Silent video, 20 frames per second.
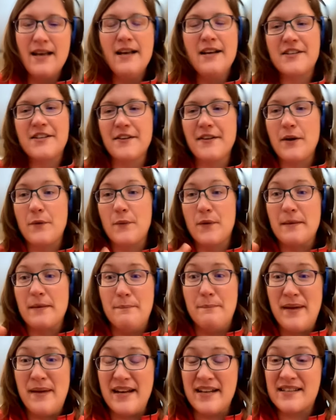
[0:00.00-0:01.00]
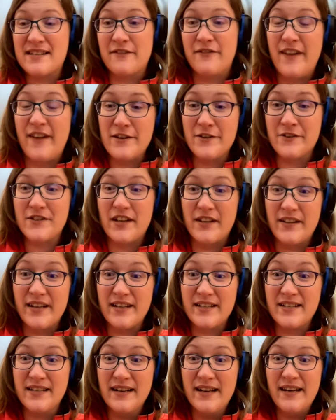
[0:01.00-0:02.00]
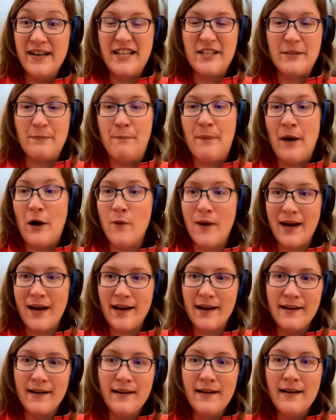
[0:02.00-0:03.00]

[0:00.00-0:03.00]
So like one of the biggest offenders on this is Boeing.